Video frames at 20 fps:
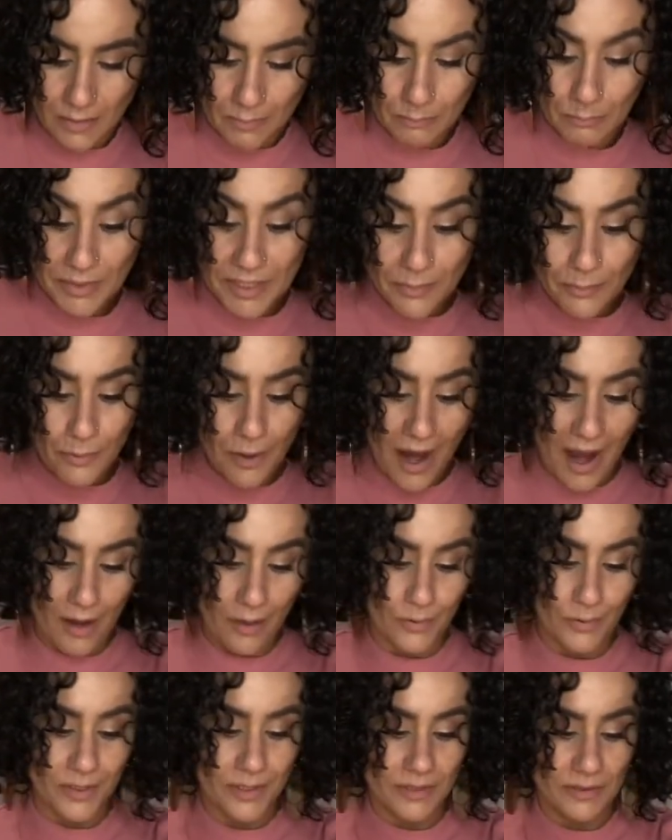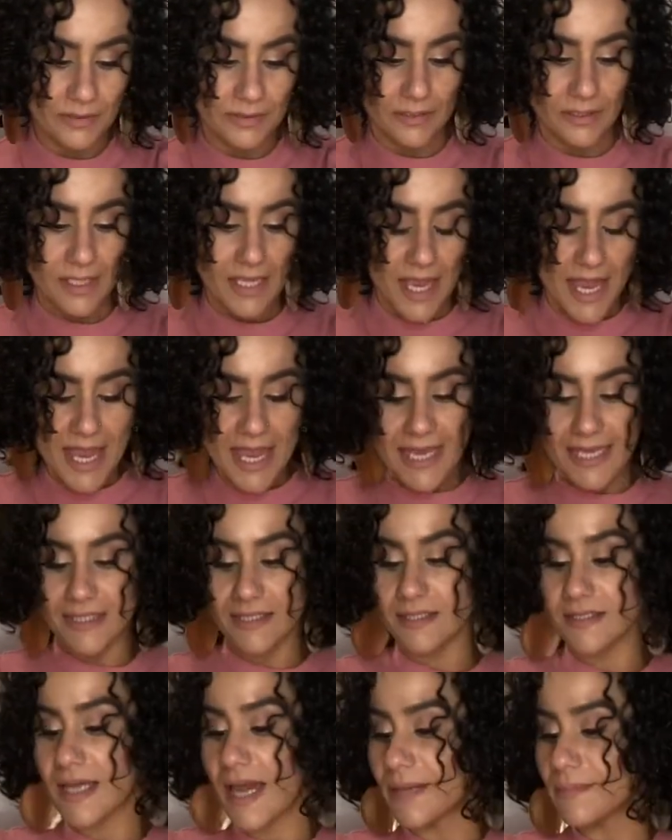Be proud. It's
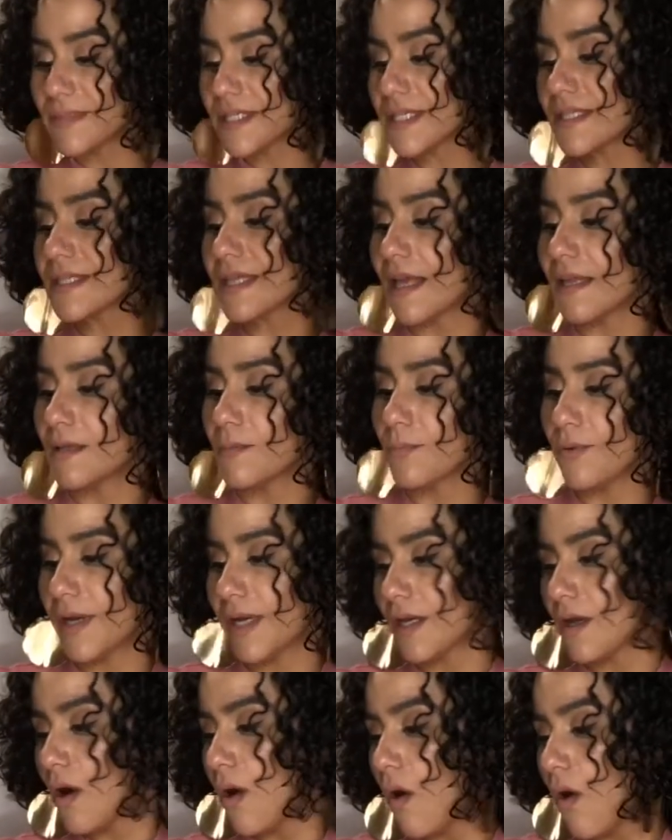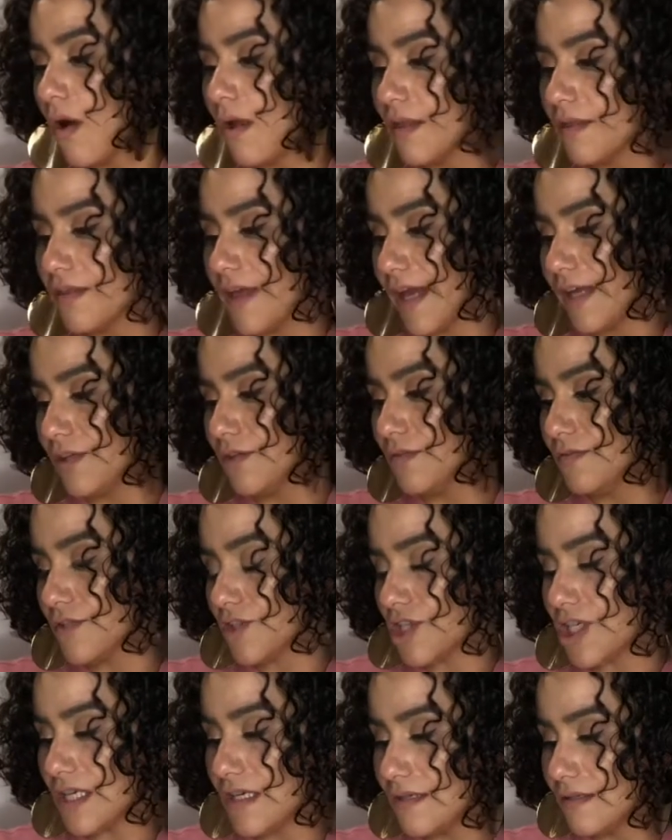time to celebrate all that you've
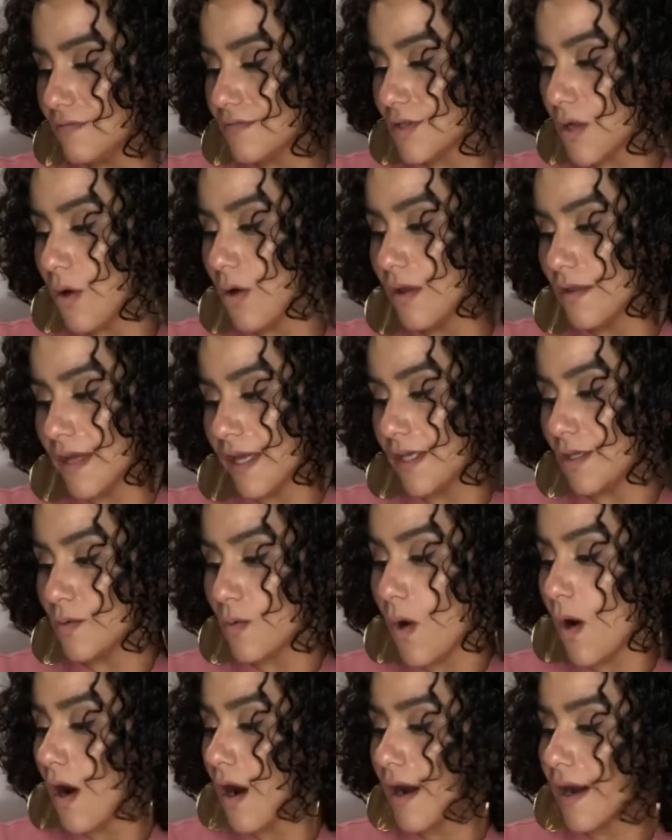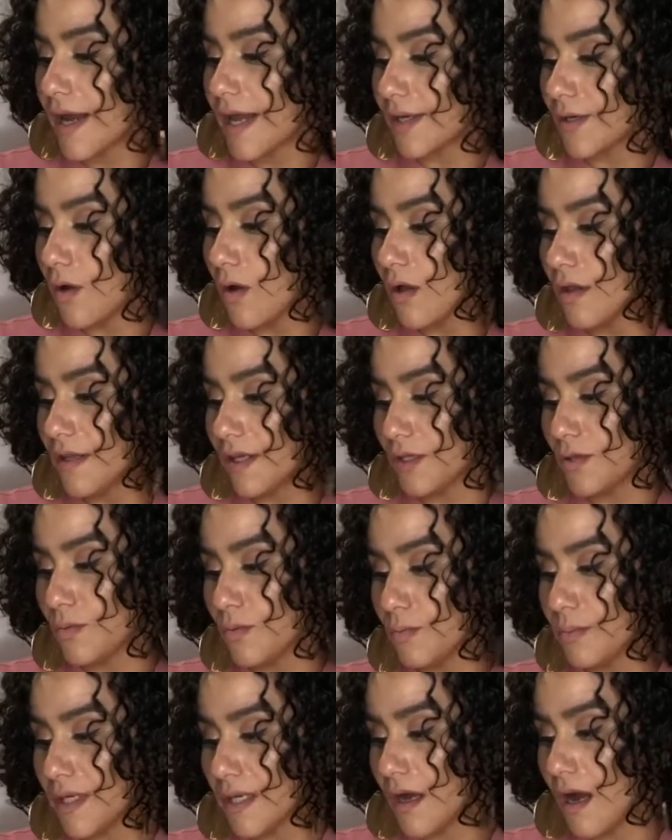achieved, all that you are, and all that you will
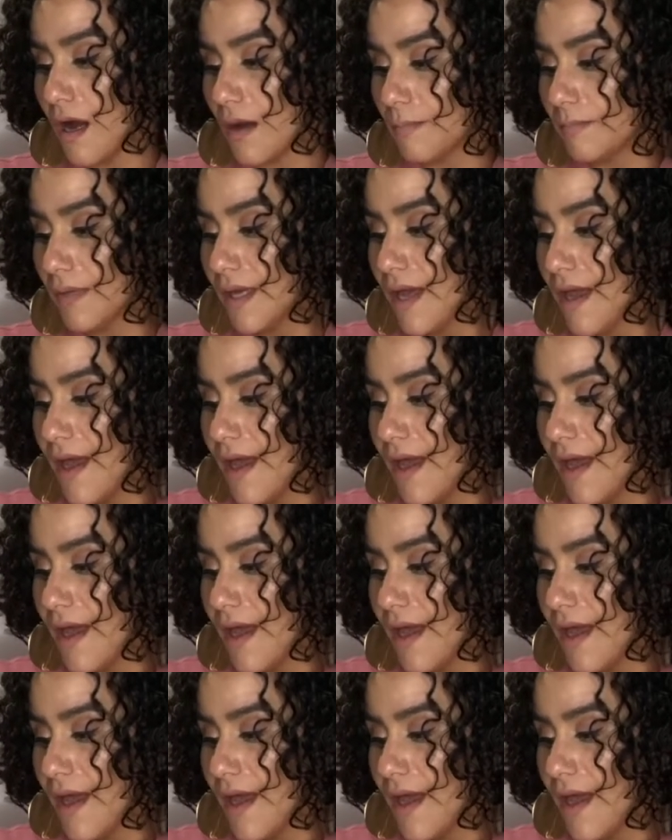become.